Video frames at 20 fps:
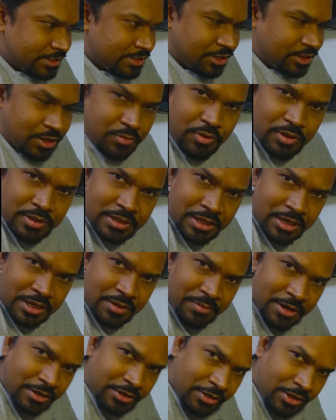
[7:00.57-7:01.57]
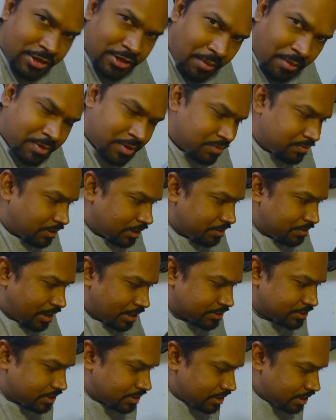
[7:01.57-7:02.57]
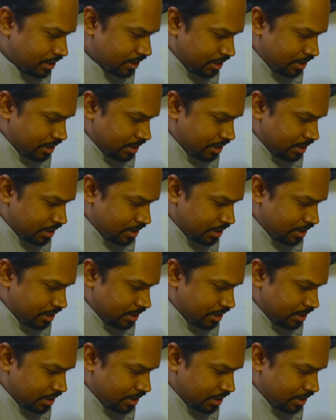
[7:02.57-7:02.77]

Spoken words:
to remove the element at the top, but imagine